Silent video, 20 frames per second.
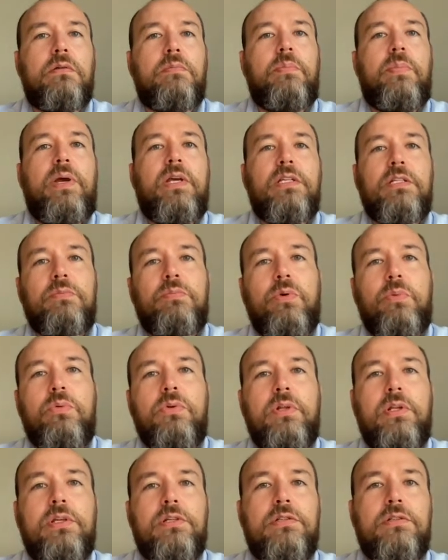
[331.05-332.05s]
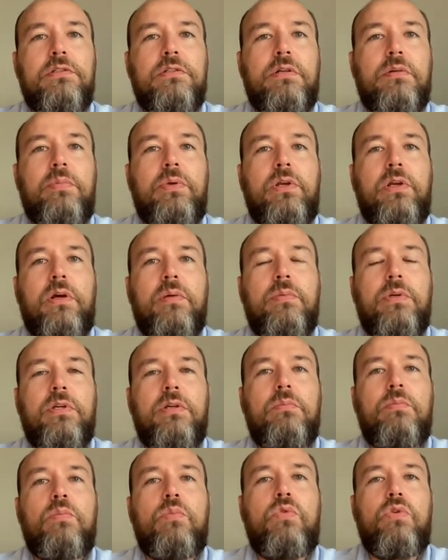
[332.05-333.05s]
patient populations are
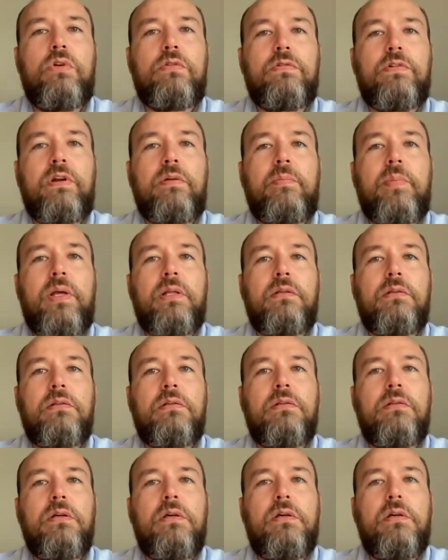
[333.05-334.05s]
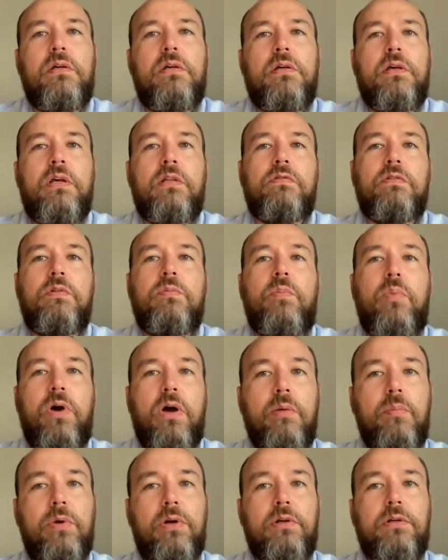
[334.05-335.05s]
becoming more fragmented and that
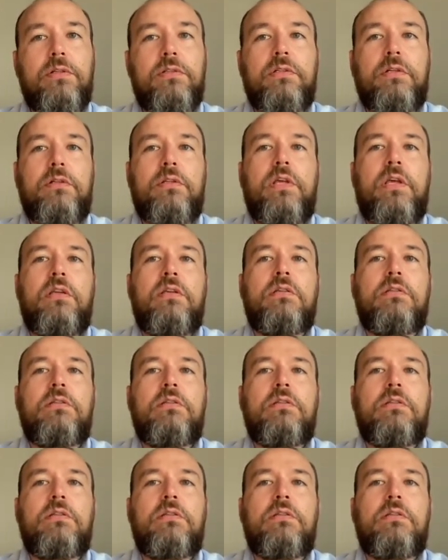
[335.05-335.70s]
biomarkers are taking